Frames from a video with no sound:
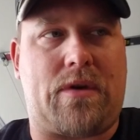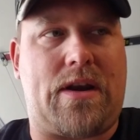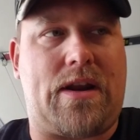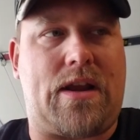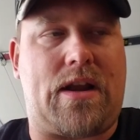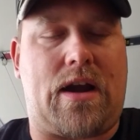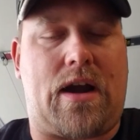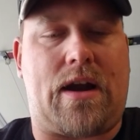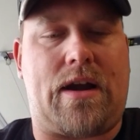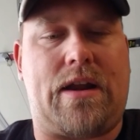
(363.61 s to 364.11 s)

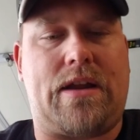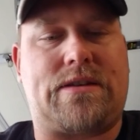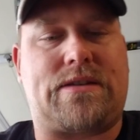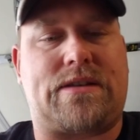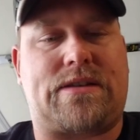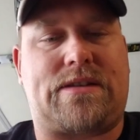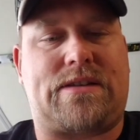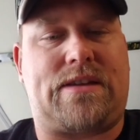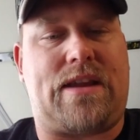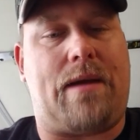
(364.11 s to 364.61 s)
on, it's a
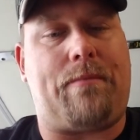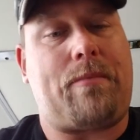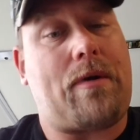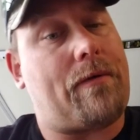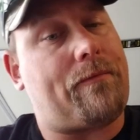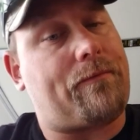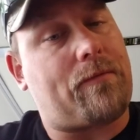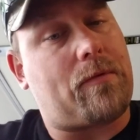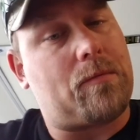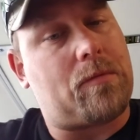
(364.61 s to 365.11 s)
step
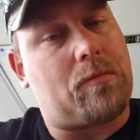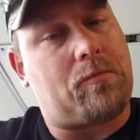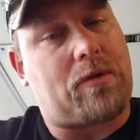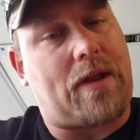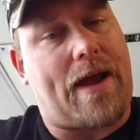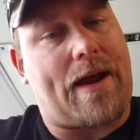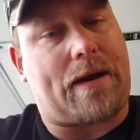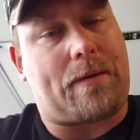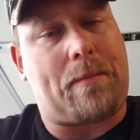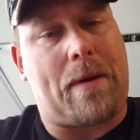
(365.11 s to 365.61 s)
up from the
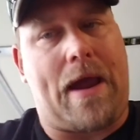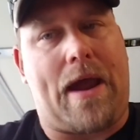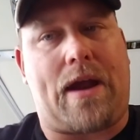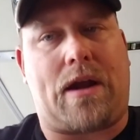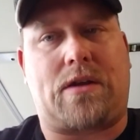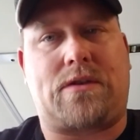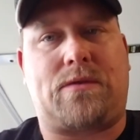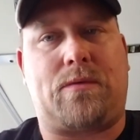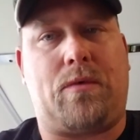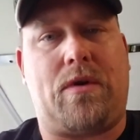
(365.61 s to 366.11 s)
Black
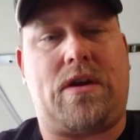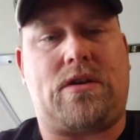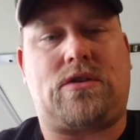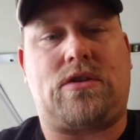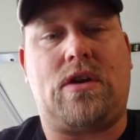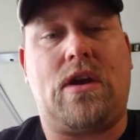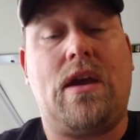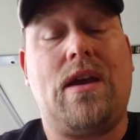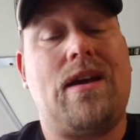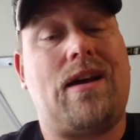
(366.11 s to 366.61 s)
Max, which
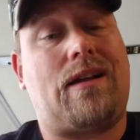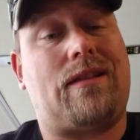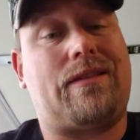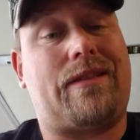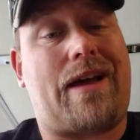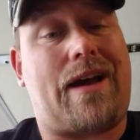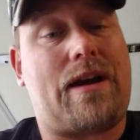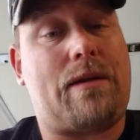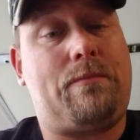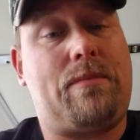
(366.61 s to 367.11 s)
a
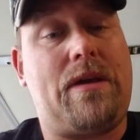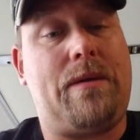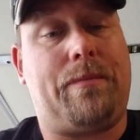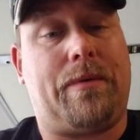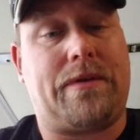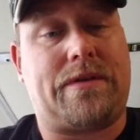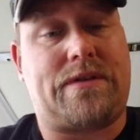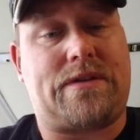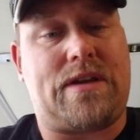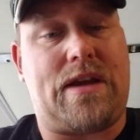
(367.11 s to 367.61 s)
lot of people
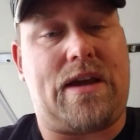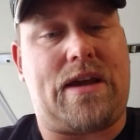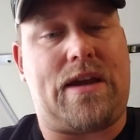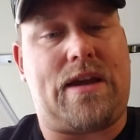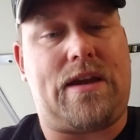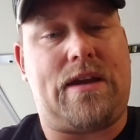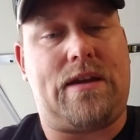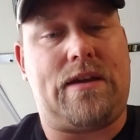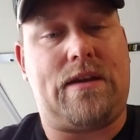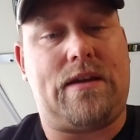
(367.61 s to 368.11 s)

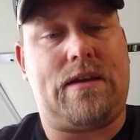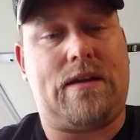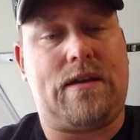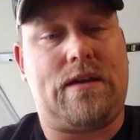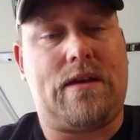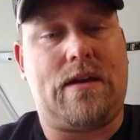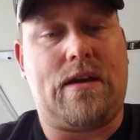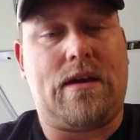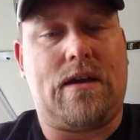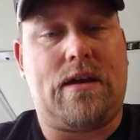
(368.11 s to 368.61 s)
say
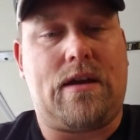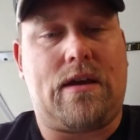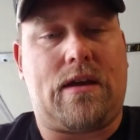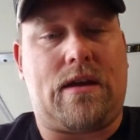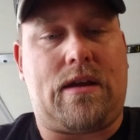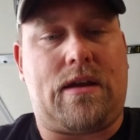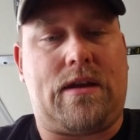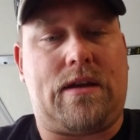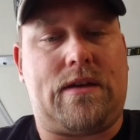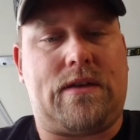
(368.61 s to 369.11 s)

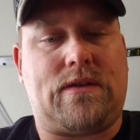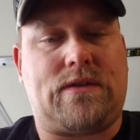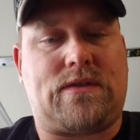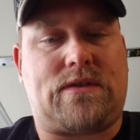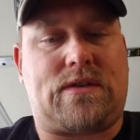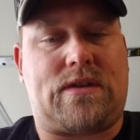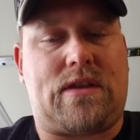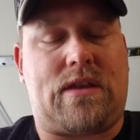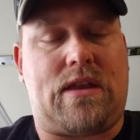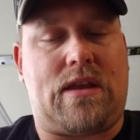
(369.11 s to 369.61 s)
is
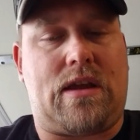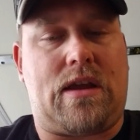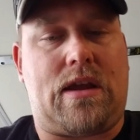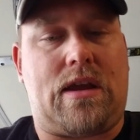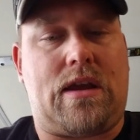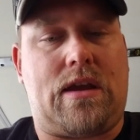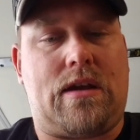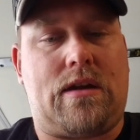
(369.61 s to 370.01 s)
the